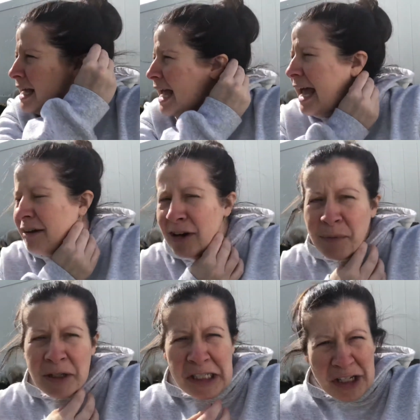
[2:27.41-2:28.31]

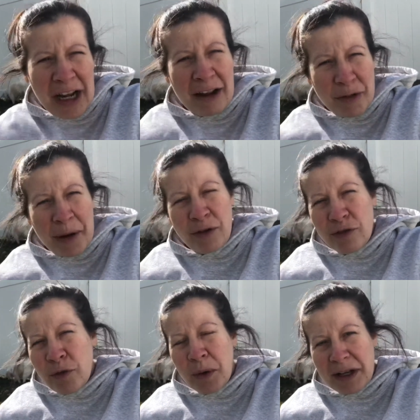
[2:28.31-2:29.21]
everyone should have about
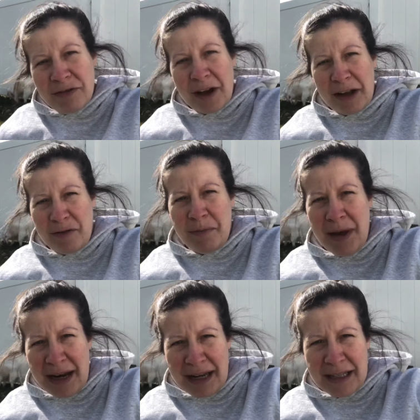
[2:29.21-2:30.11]
45
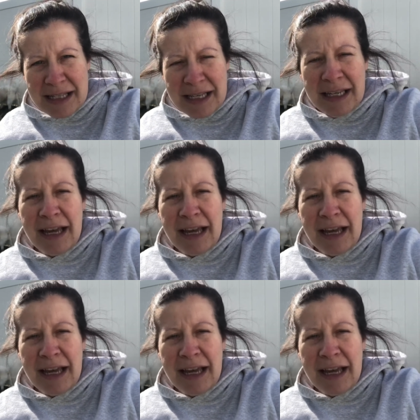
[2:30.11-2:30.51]
minutes